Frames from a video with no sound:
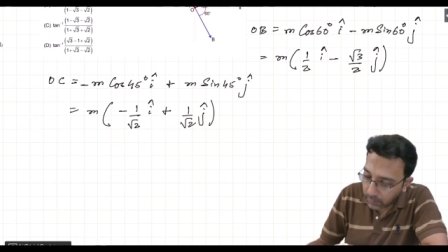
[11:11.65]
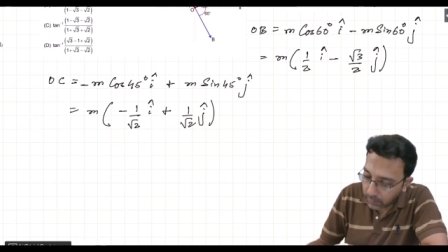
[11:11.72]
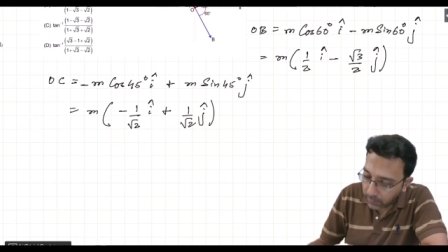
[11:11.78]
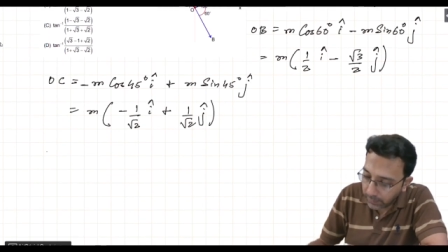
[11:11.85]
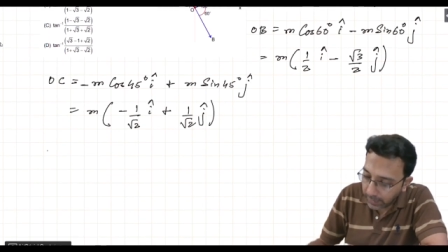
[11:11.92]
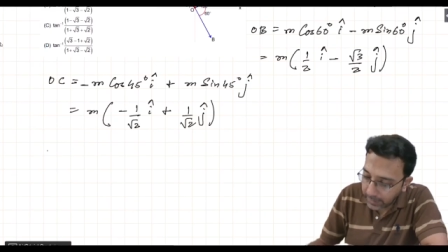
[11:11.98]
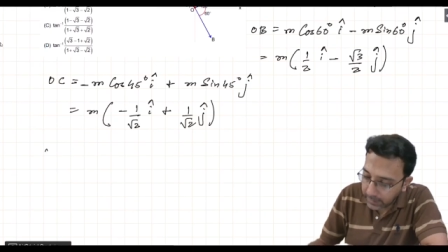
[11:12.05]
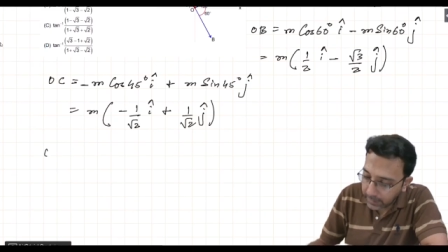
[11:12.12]

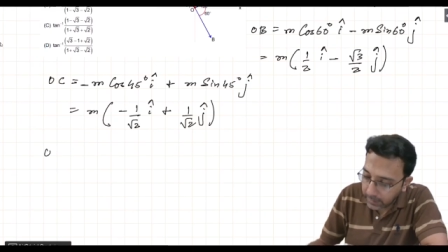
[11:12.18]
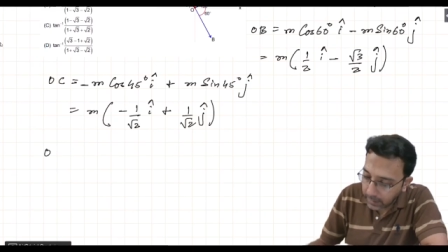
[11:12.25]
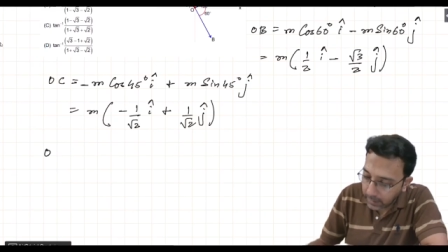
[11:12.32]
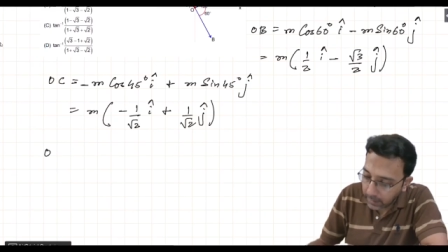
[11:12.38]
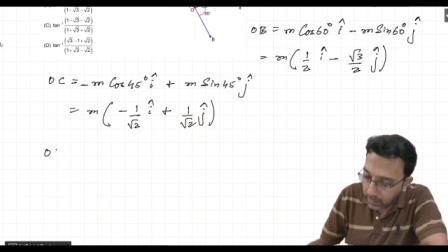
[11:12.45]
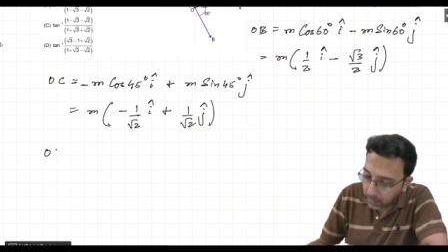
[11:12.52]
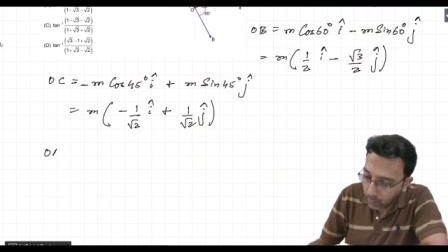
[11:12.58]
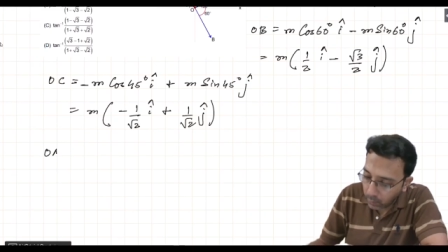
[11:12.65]

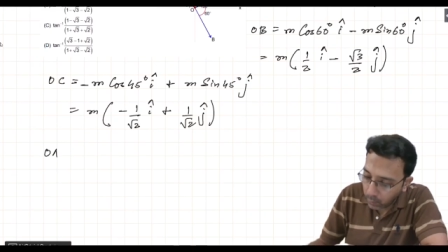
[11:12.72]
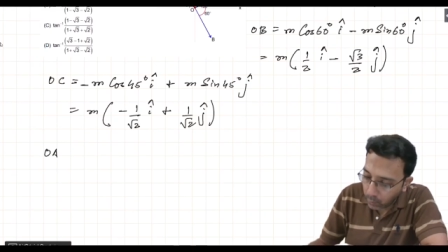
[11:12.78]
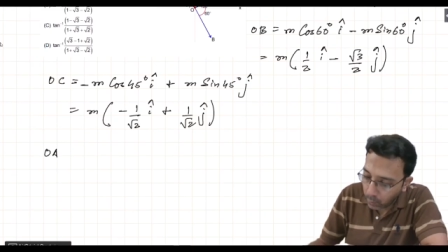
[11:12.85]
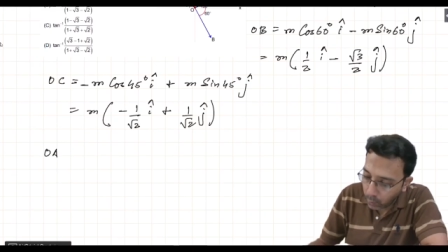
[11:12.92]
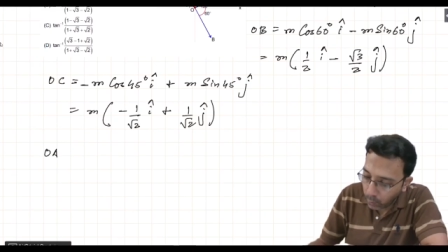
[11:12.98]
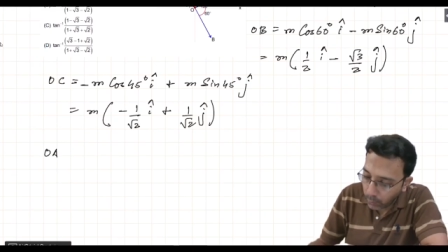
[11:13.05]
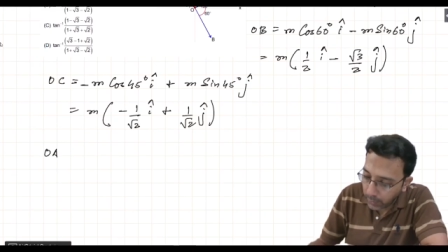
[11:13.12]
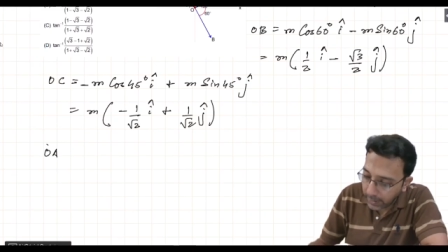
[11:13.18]
vector
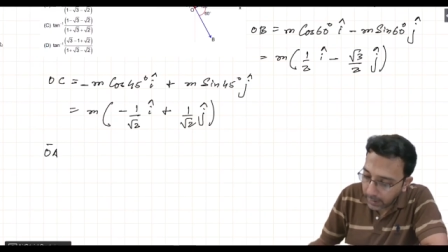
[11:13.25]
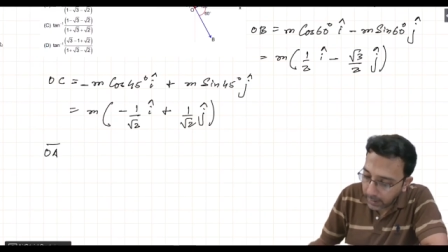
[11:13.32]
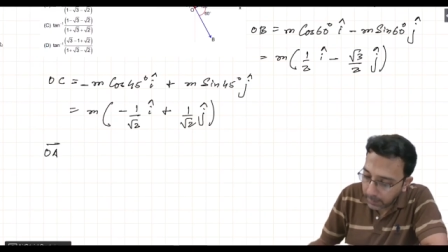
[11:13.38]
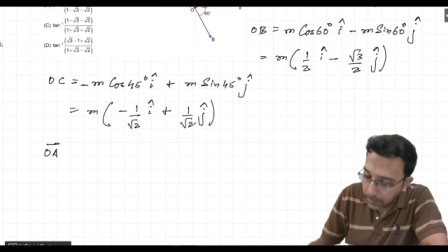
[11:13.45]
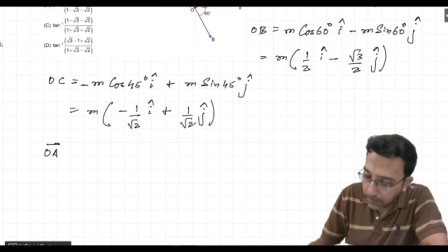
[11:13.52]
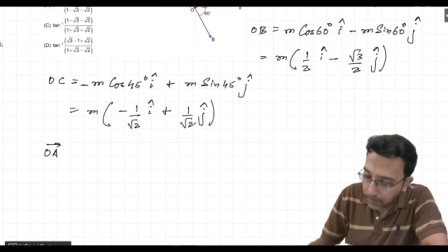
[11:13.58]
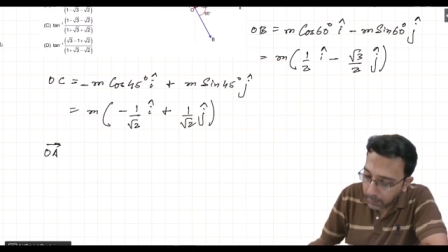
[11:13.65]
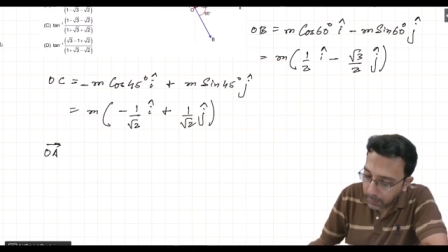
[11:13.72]
OA
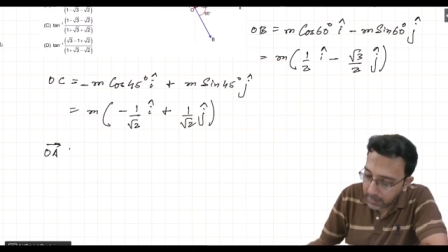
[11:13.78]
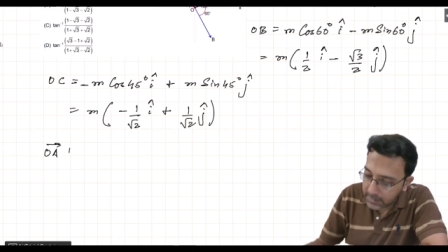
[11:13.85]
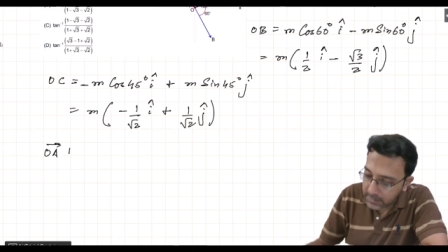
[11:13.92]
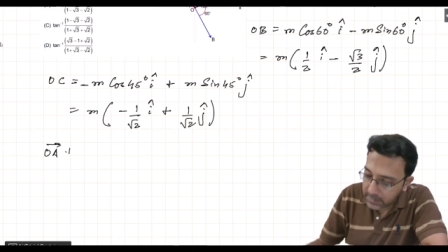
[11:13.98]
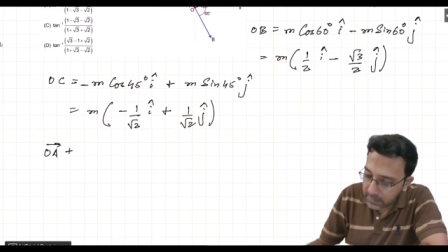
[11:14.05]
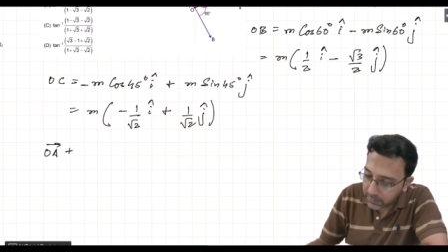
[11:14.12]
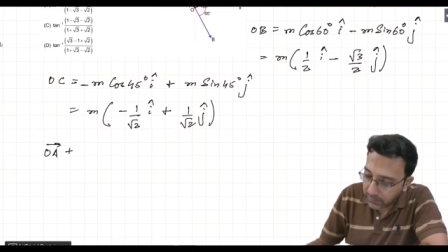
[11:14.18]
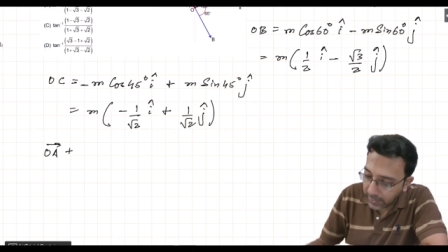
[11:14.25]

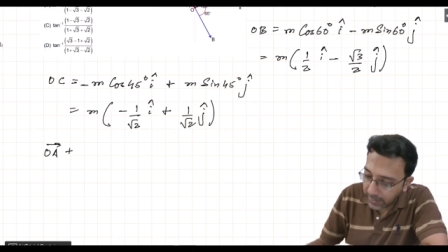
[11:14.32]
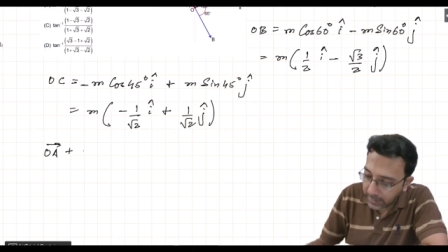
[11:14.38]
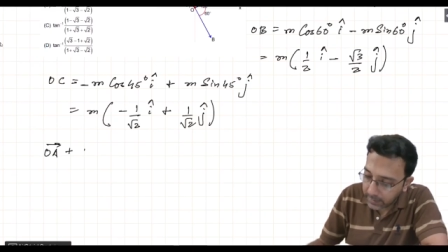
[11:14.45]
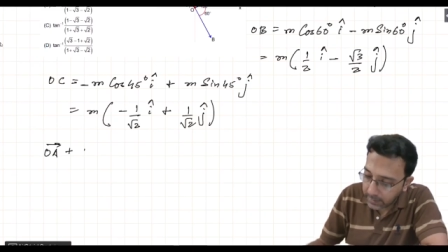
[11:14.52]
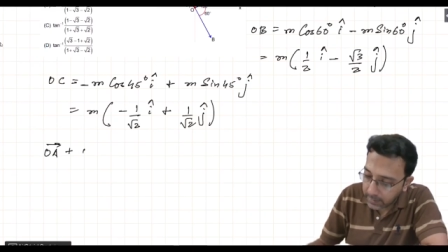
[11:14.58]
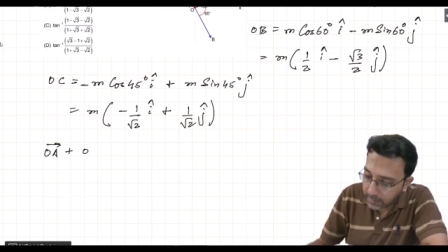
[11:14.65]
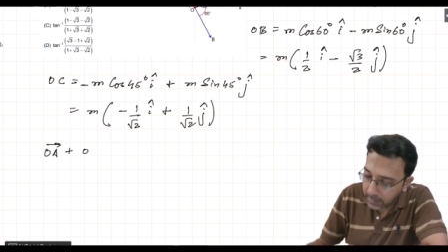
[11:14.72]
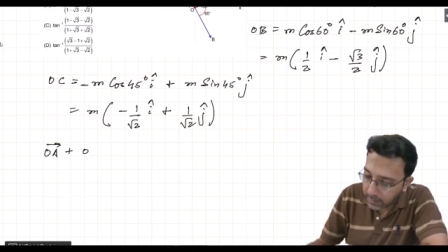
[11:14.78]
plus
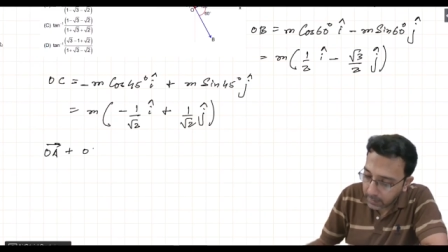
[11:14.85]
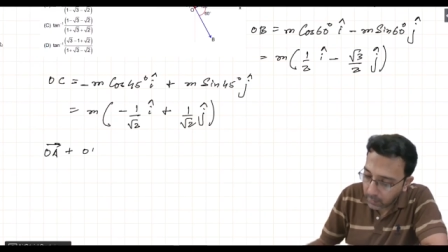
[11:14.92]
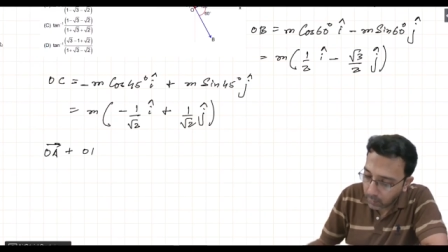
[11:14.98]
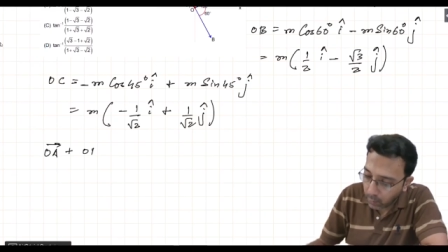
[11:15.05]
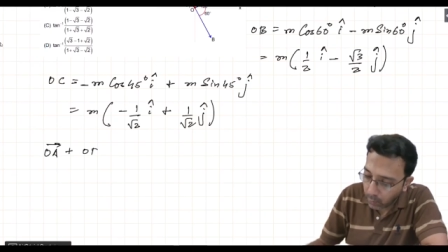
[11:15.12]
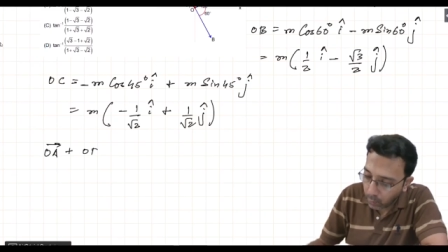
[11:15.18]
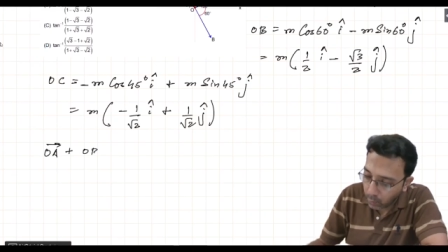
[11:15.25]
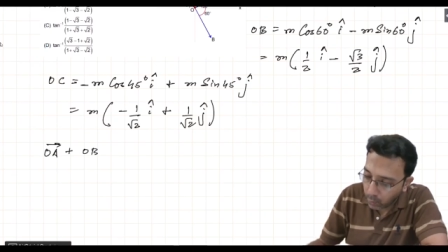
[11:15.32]
vector
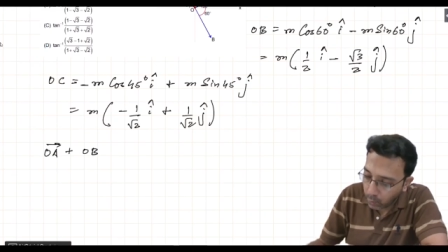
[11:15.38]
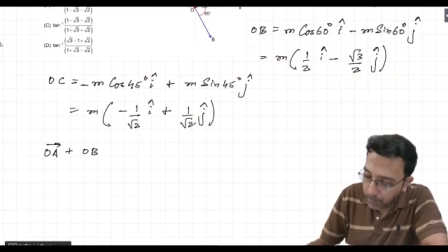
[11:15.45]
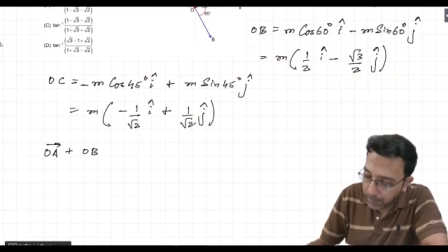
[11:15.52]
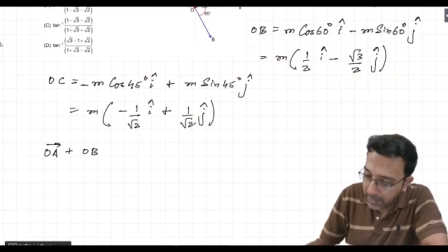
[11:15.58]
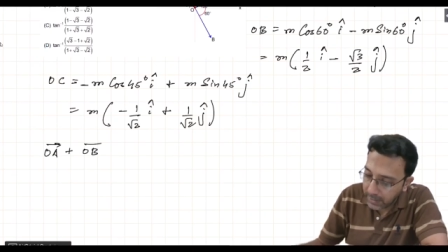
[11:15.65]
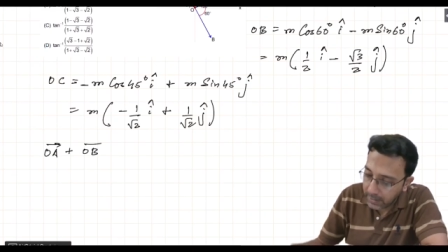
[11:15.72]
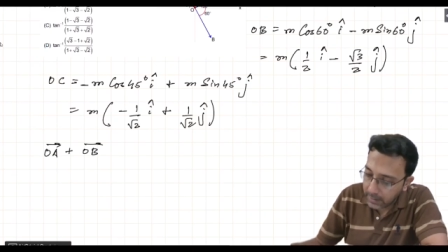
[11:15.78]
OB,